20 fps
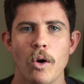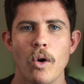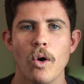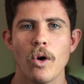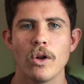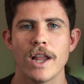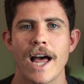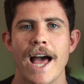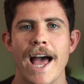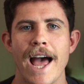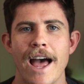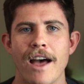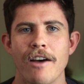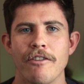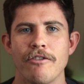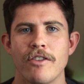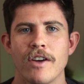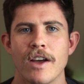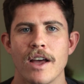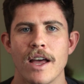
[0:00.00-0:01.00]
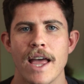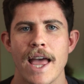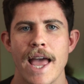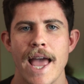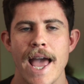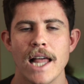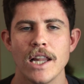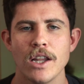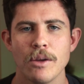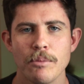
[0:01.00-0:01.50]
all have
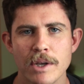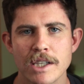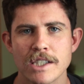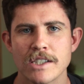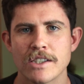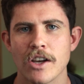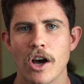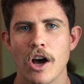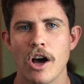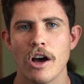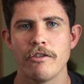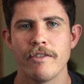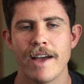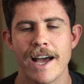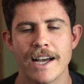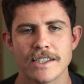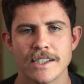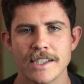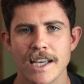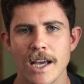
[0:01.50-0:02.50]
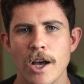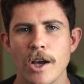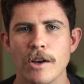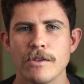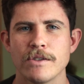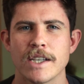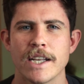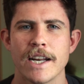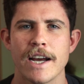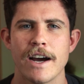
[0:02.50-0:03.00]
elements of
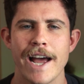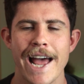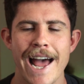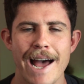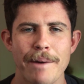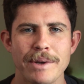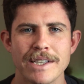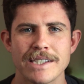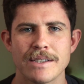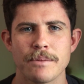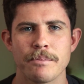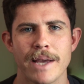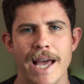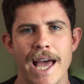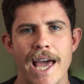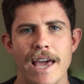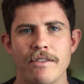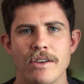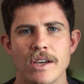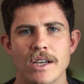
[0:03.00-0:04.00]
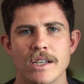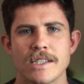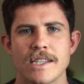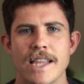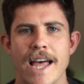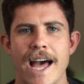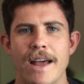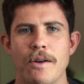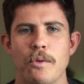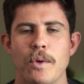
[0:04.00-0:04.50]
ourselves and our habits and behaviors
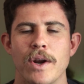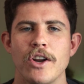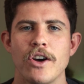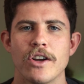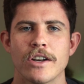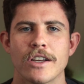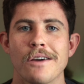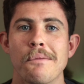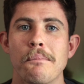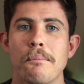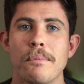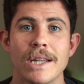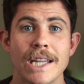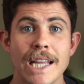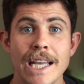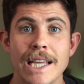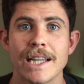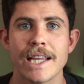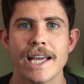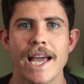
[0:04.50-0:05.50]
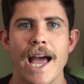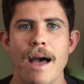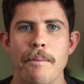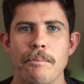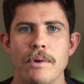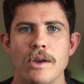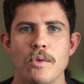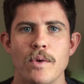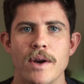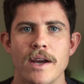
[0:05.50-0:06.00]
that we're not completely
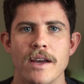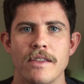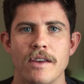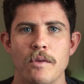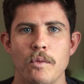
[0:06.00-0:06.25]
happy with,